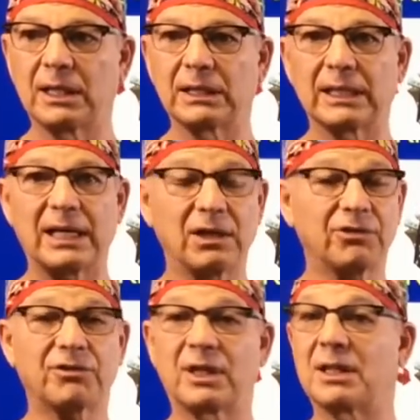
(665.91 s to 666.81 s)

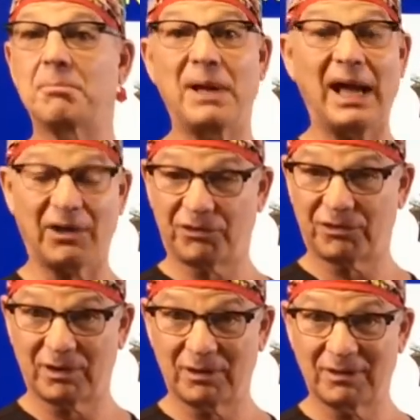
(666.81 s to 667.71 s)
implants
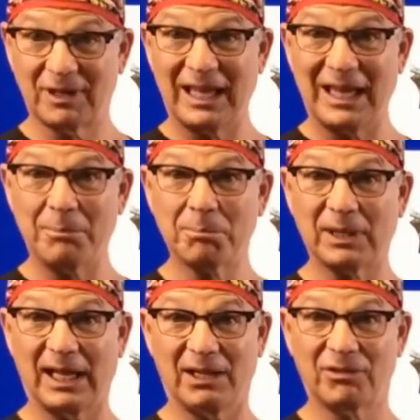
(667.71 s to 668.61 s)
for all
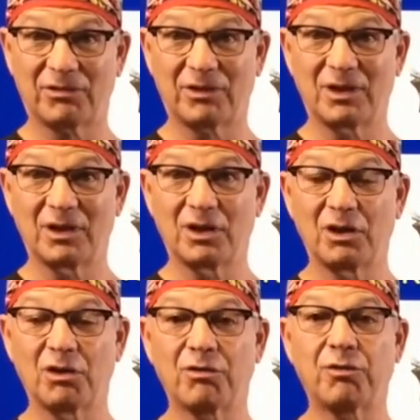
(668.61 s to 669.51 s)
aspects of limb lengthening.